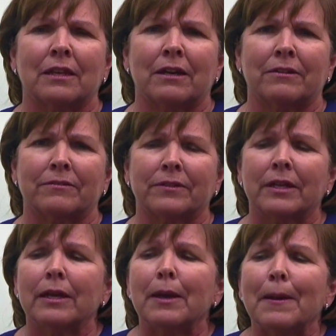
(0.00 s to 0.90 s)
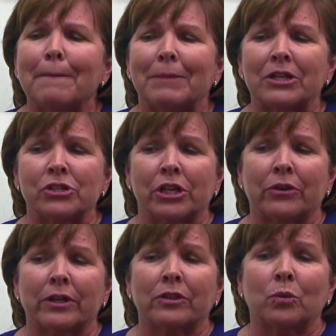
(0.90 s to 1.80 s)
love by
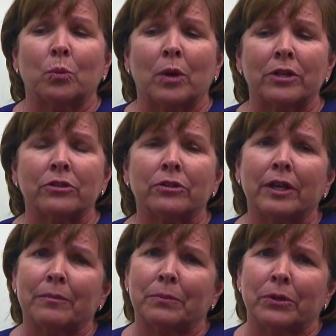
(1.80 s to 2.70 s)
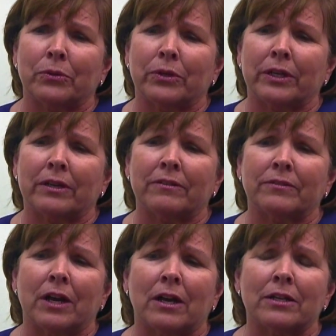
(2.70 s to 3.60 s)
sharing the wonder and beauty
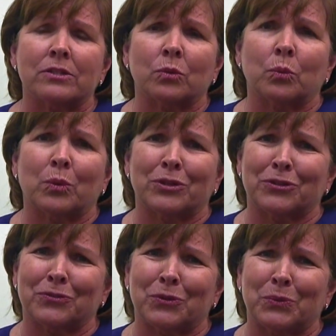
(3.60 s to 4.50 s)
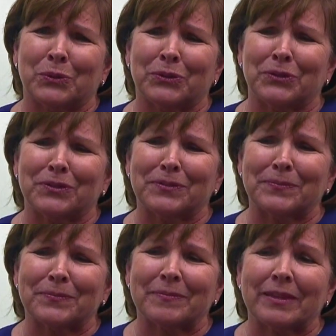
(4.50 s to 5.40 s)
of God's wonderful world.
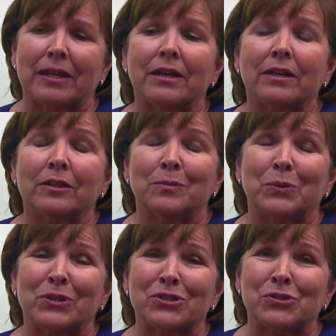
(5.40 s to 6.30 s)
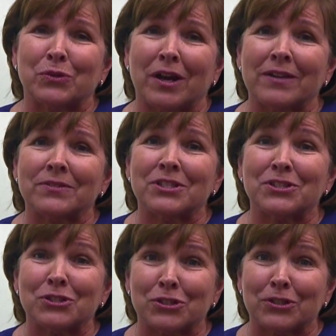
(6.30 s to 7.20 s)
The board strives to
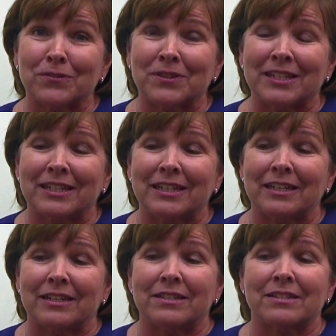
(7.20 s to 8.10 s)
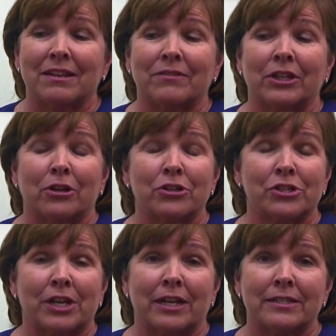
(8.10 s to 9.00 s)
serve the needs of the
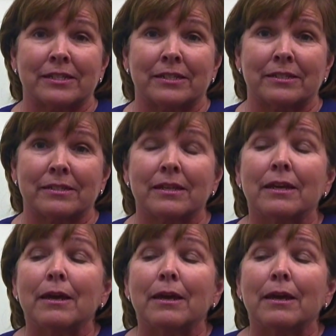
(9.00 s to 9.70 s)
Archdiocese